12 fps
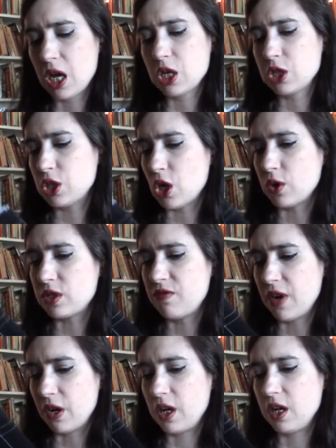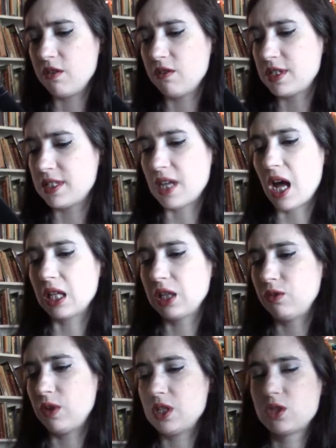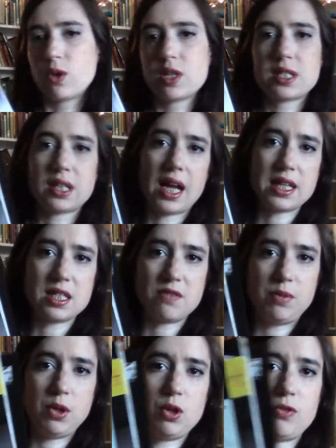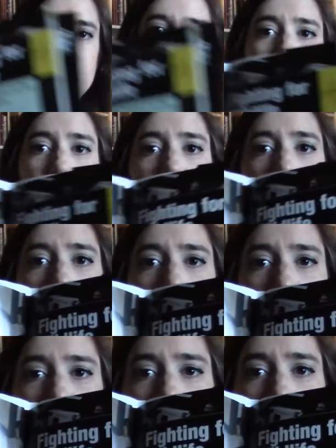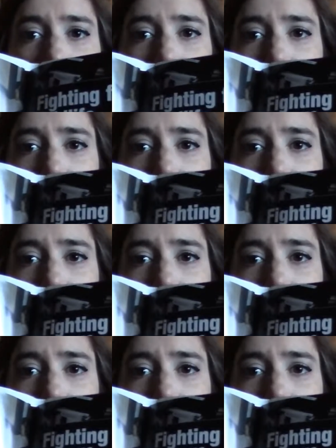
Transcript: So it's a very solid resource, lots of beautiful photography,